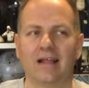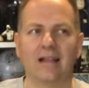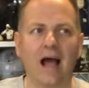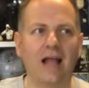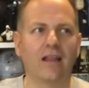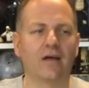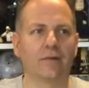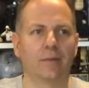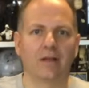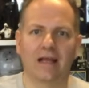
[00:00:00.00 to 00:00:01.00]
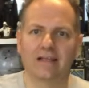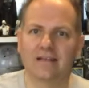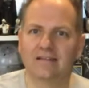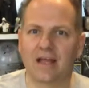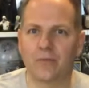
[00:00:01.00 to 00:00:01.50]
not lovable like in the
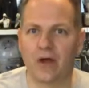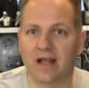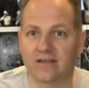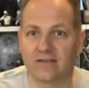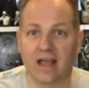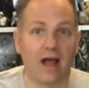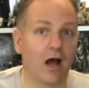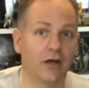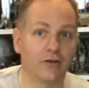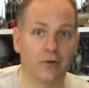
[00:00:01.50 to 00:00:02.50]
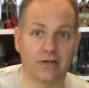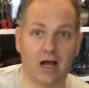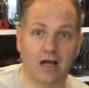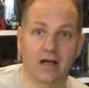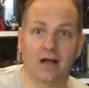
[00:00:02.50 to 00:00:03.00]
same way as say Hondo Ohnaka.